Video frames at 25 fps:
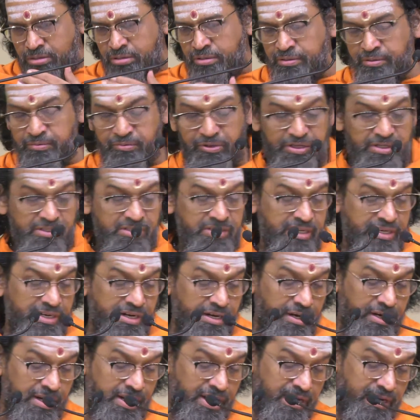What is
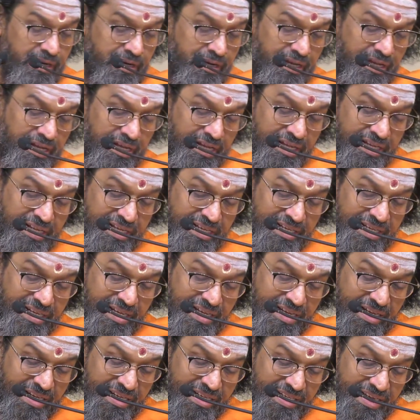second line?
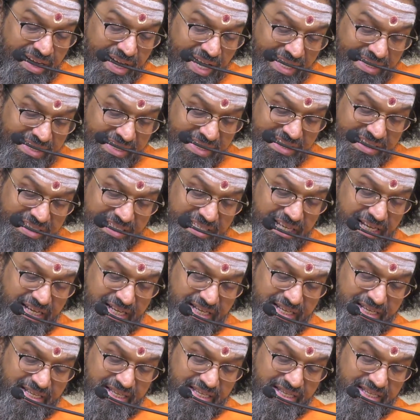Asya
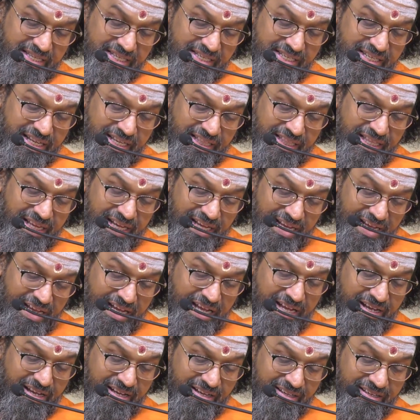
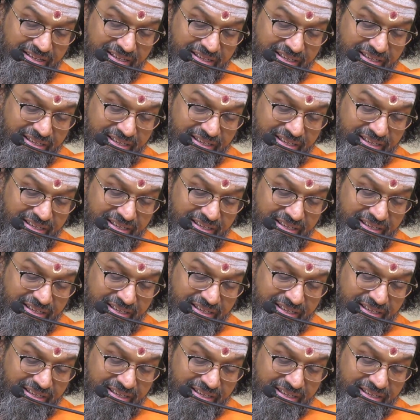sataha